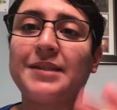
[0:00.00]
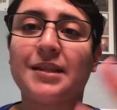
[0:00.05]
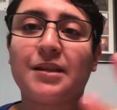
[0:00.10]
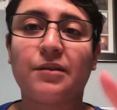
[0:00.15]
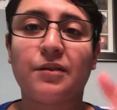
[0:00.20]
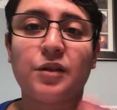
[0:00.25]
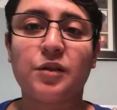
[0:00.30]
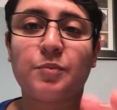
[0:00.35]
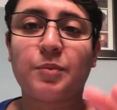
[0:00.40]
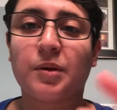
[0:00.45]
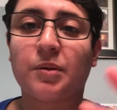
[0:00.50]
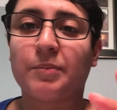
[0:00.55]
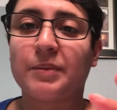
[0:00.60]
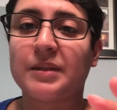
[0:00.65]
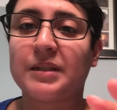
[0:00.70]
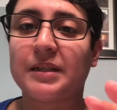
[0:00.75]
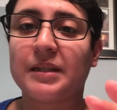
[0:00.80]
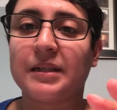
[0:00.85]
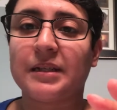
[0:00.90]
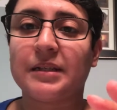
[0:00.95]
skills
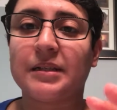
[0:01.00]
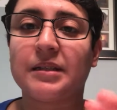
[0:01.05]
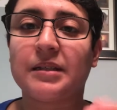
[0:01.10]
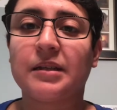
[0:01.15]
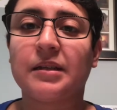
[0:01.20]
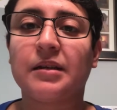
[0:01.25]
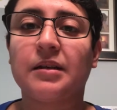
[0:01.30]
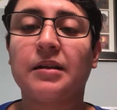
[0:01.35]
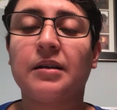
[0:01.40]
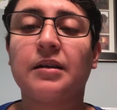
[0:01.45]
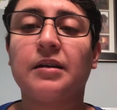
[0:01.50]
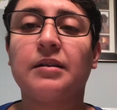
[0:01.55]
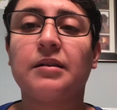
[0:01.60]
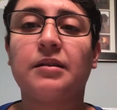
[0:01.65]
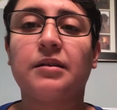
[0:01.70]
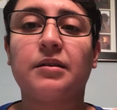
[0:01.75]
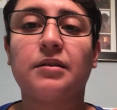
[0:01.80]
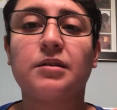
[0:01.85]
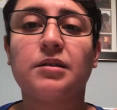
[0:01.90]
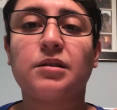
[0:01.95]
purposes,
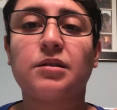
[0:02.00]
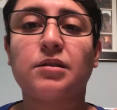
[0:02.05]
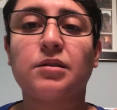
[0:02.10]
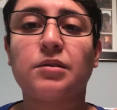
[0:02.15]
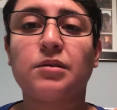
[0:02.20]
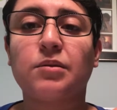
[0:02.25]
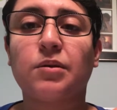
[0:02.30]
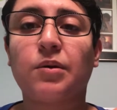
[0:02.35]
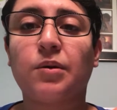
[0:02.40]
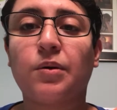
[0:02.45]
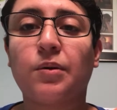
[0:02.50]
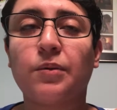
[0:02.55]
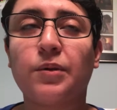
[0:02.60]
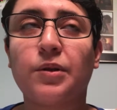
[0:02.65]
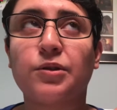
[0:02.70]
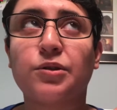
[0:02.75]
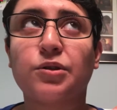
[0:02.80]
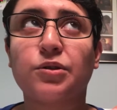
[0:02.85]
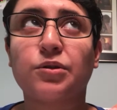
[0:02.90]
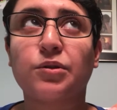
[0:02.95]
the
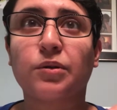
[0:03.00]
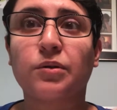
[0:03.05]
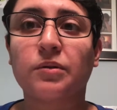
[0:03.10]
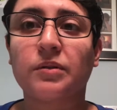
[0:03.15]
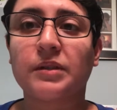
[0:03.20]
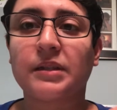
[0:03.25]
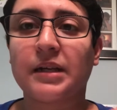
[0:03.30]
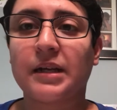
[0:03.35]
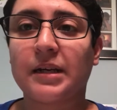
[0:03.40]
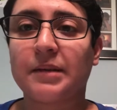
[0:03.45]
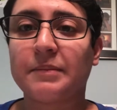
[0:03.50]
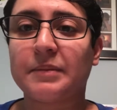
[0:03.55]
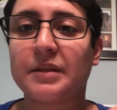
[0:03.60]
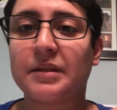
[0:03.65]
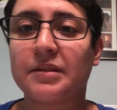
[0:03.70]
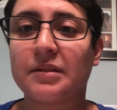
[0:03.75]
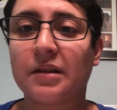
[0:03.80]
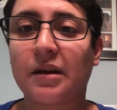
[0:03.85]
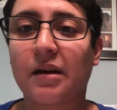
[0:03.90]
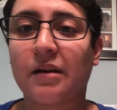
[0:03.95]
circle time
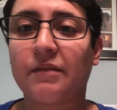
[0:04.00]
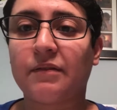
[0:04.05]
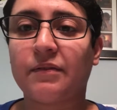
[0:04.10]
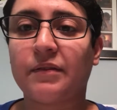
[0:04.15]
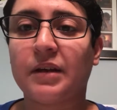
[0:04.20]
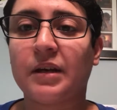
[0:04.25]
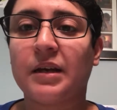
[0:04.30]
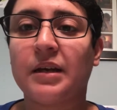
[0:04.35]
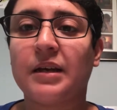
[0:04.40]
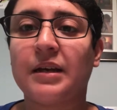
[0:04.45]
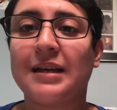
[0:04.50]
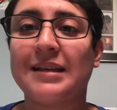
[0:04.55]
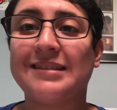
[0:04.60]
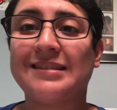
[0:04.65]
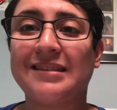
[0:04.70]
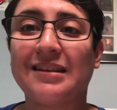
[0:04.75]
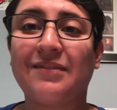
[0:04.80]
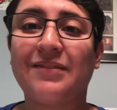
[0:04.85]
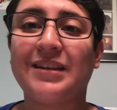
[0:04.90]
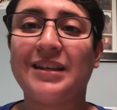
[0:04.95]
stuff is
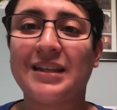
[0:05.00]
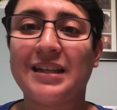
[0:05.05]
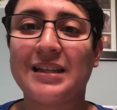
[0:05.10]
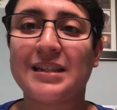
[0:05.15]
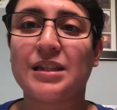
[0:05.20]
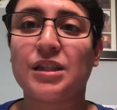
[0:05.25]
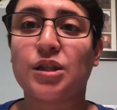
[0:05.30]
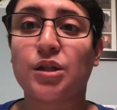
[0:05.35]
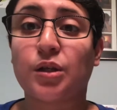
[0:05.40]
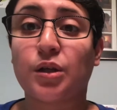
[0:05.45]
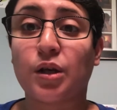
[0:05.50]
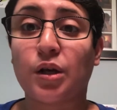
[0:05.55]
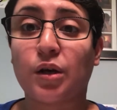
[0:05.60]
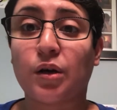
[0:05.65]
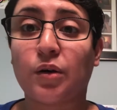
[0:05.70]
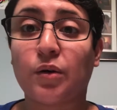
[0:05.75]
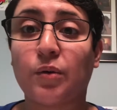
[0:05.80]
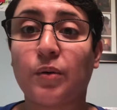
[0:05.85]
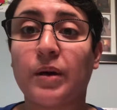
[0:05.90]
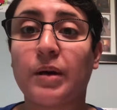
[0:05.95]
stuff he needs to
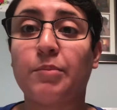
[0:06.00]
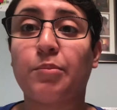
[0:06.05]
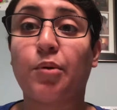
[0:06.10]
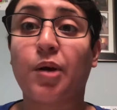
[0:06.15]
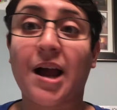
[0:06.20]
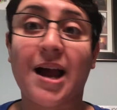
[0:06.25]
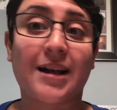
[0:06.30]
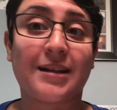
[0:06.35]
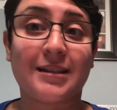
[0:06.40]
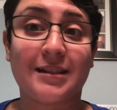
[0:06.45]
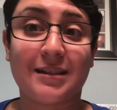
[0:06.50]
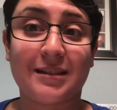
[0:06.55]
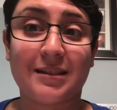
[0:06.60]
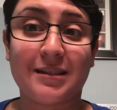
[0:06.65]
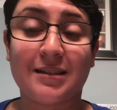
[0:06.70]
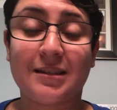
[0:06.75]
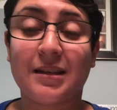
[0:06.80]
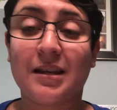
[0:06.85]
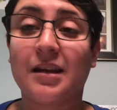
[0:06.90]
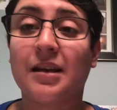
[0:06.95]
know and
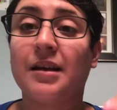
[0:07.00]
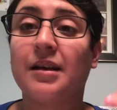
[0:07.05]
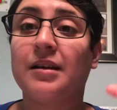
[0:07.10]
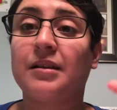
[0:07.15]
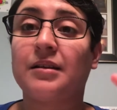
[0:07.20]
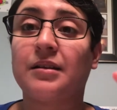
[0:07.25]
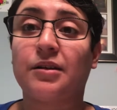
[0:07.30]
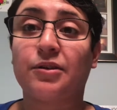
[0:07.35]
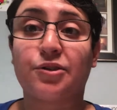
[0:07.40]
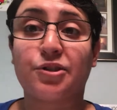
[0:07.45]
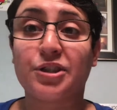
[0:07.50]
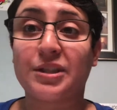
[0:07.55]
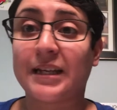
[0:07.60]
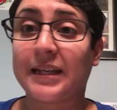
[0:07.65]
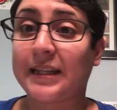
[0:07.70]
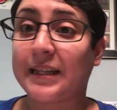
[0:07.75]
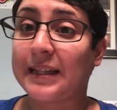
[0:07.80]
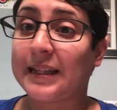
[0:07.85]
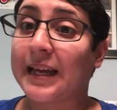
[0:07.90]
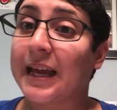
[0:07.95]
practice.
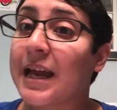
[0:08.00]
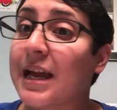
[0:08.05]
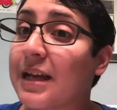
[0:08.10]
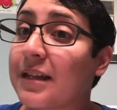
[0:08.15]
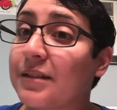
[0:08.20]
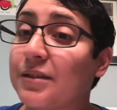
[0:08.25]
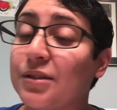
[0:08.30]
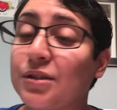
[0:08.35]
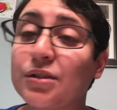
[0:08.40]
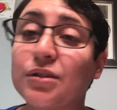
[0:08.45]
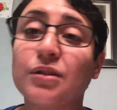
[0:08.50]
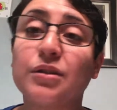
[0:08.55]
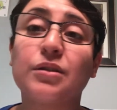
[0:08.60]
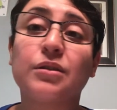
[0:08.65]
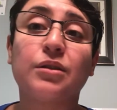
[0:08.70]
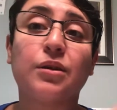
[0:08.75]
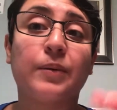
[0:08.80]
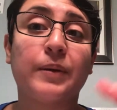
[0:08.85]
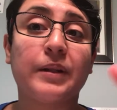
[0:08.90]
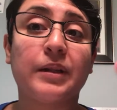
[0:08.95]
Understanding the
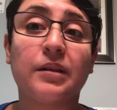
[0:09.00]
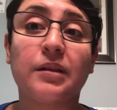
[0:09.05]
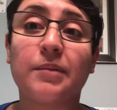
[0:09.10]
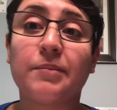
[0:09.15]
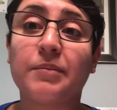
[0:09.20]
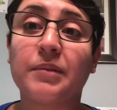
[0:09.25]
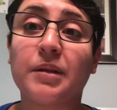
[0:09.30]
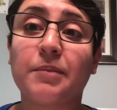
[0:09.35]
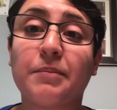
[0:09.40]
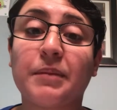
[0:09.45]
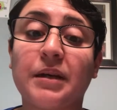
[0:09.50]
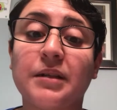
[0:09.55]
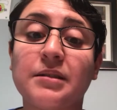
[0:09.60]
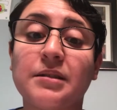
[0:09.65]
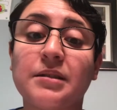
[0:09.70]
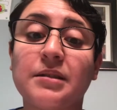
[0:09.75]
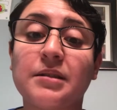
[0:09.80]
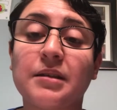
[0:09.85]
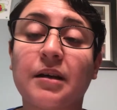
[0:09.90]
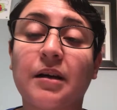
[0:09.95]
calendar, knowing the
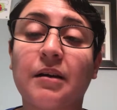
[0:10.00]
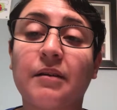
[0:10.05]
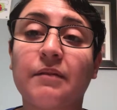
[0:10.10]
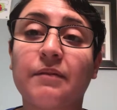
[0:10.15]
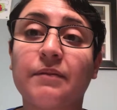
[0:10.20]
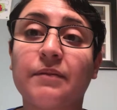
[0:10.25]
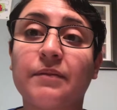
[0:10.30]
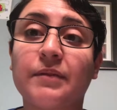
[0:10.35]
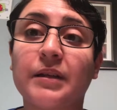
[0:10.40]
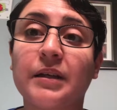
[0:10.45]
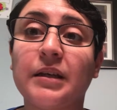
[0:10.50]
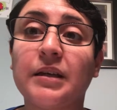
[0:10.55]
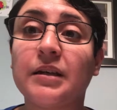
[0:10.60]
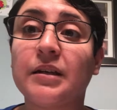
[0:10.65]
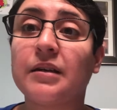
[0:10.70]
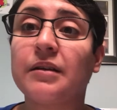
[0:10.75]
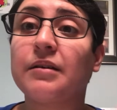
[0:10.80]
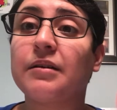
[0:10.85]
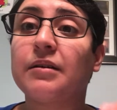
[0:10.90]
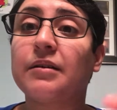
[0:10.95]
months of the
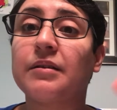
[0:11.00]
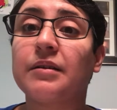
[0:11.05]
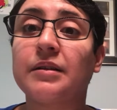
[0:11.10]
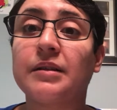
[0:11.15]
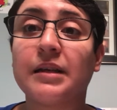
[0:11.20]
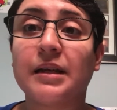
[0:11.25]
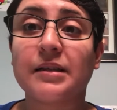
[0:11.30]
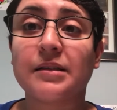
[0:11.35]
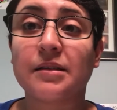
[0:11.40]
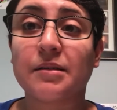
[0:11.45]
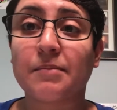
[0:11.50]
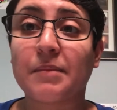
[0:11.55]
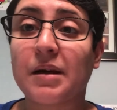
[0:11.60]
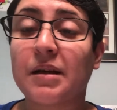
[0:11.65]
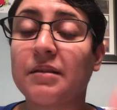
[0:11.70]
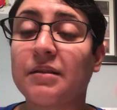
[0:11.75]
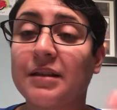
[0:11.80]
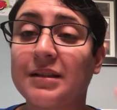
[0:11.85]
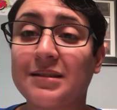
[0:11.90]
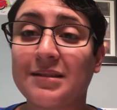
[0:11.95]
year, the days of the
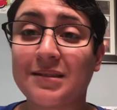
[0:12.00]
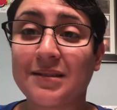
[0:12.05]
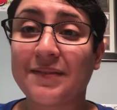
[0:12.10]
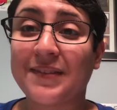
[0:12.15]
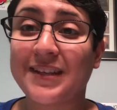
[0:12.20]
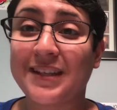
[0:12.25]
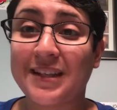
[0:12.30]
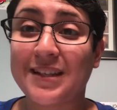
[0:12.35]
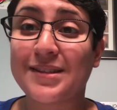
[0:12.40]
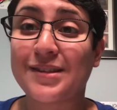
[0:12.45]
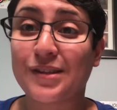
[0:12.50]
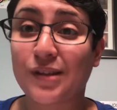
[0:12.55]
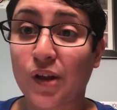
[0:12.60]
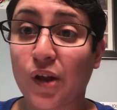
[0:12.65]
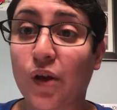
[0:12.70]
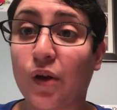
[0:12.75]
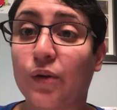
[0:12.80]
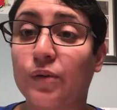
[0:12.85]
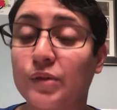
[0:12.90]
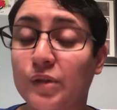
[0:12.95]
month, that's stuff he needs to
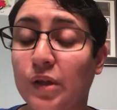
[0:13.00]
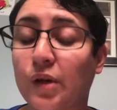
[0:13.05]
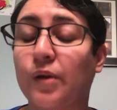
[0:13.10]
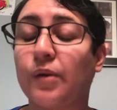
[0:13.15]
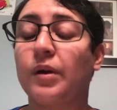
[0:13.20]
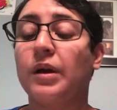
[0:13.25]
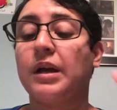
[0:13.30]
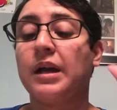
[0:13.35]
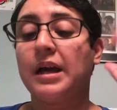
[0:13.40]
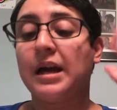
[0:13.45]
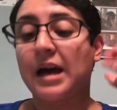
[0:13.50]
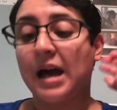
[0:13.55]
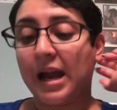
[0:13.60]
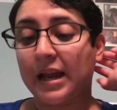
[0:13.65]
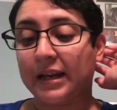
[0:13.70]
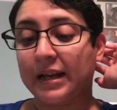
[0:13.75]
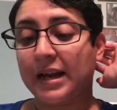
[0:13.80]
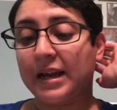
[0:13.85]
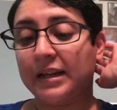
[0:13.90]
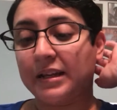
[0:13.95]
know. So
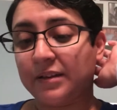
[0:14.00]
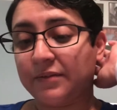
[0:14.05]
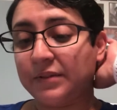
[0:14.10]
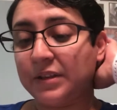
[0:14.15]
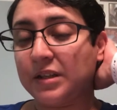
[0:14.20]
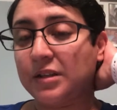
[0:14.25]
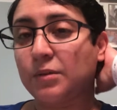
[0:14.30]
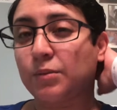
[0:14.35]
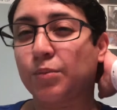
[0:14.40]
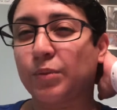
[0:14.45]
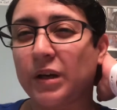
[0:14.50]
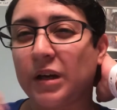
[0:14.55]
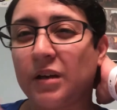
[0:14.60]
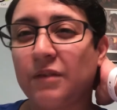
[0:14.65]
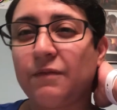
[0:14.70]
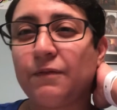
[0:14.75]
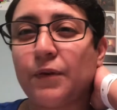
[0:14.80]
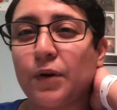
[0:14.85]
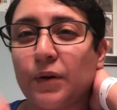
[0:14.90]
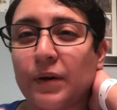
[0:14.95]
I kind of need to
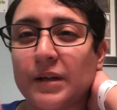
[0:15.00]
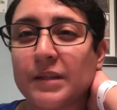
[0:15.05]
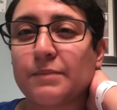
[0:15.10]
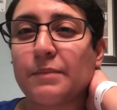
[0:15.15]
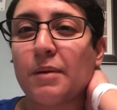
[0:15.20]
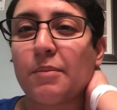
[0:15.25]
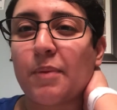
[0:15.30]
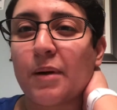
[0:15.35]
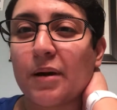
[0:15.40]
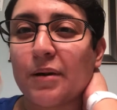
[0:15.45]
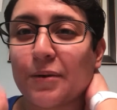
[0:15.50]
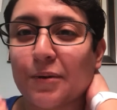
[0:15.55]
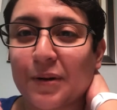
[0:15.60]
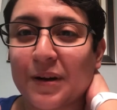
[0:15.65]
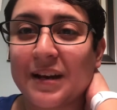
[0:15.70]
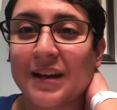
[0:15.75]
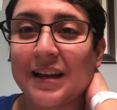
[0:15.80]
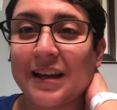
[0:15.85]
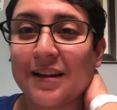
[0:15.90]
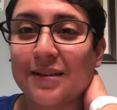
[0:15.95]
refocus my
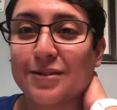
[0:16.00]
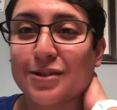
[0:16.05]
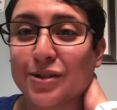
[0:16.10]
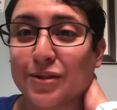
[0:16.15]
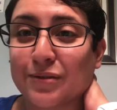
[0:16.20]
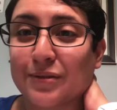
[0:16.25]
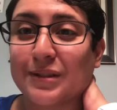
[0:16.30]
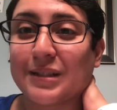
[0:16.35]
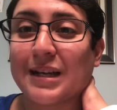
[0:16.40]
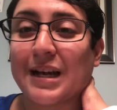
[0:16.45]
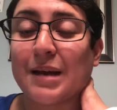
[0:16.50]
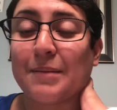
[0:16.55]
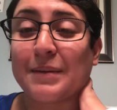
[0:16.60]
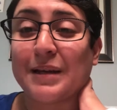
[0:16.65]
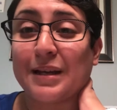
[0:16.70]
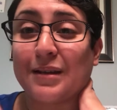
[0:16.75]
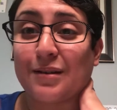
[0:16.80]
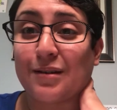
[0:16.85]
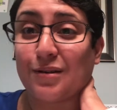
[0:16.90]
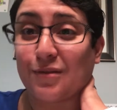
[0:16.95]
priority on circle time
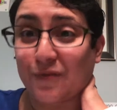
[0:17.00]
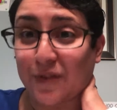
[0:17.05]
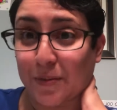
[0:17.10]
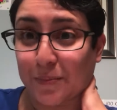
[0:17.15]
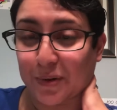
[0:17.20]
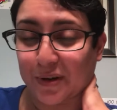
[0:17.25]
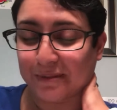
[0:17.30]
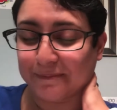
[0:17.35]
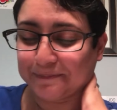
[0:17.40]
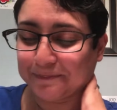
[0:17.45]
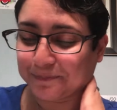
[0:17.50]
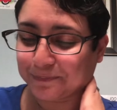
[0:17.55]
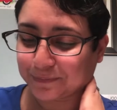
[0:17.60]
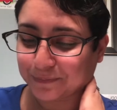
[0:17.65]
in November.